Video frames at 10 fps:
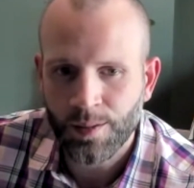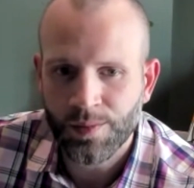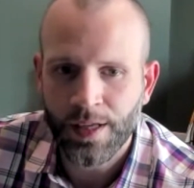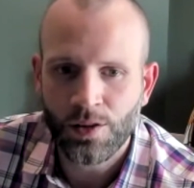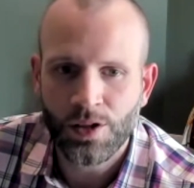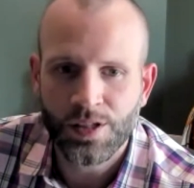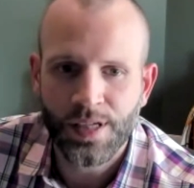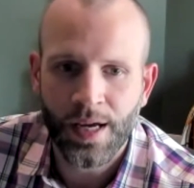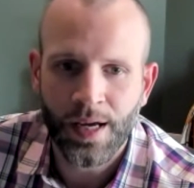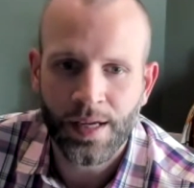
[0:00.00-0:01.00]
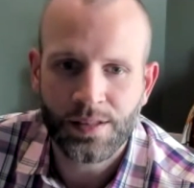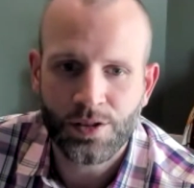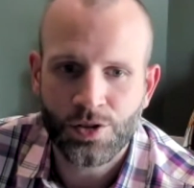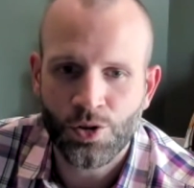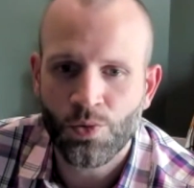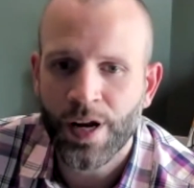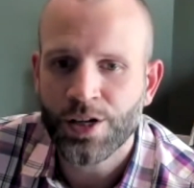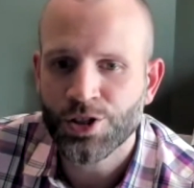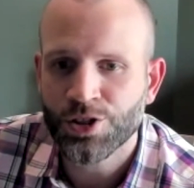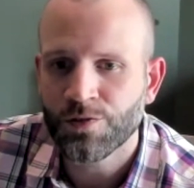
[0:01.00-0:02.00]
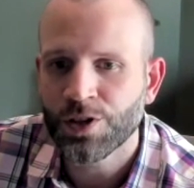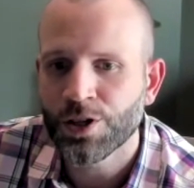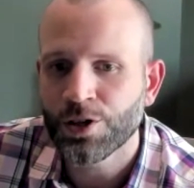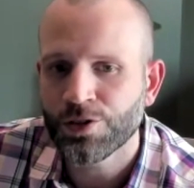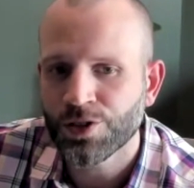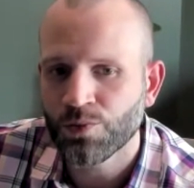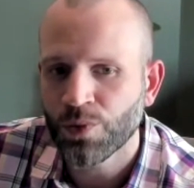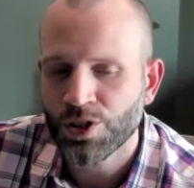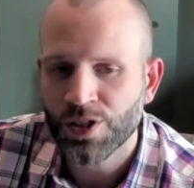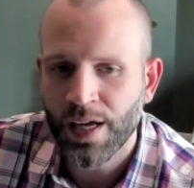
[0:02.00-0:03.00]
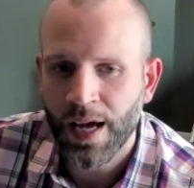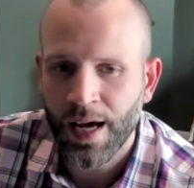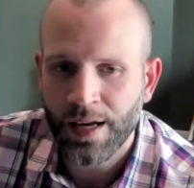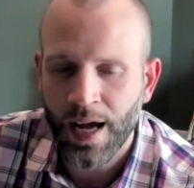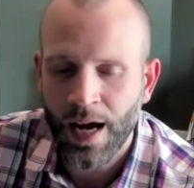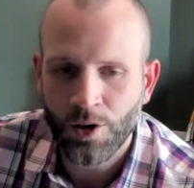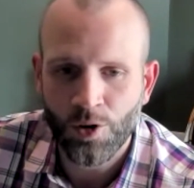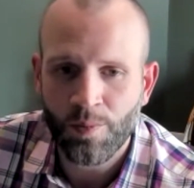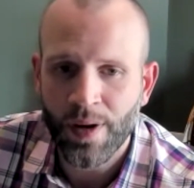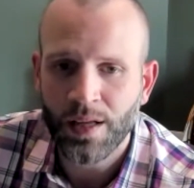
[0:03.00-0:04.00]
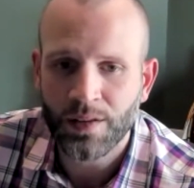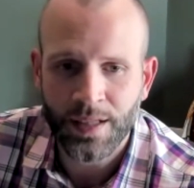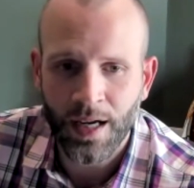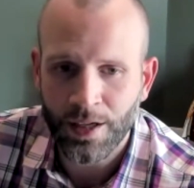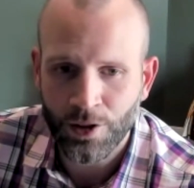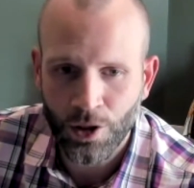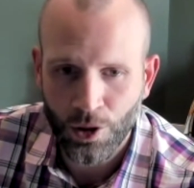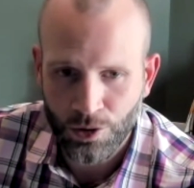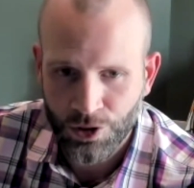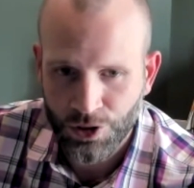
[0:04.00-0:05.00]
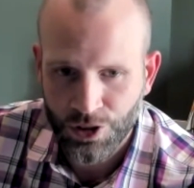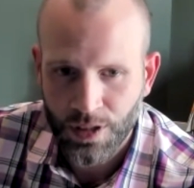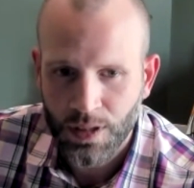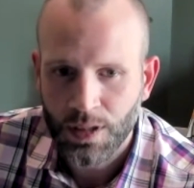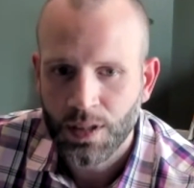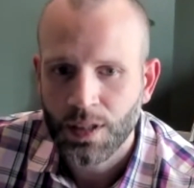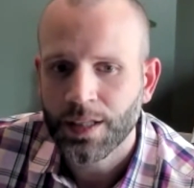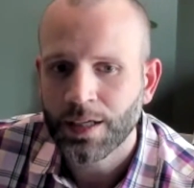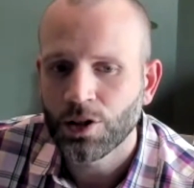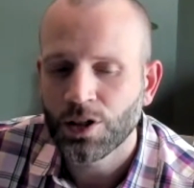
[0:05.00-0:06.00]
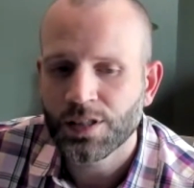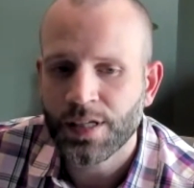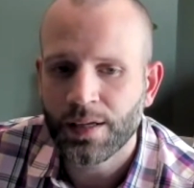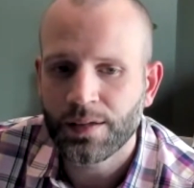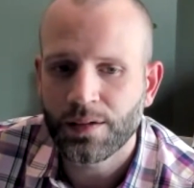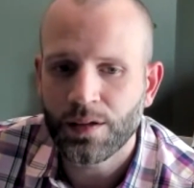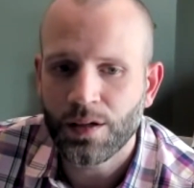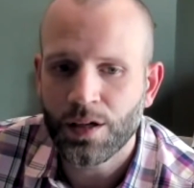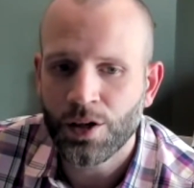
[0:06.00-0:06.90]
They looked at duration of years in which they had acromegaly diagnosed. They looked at, you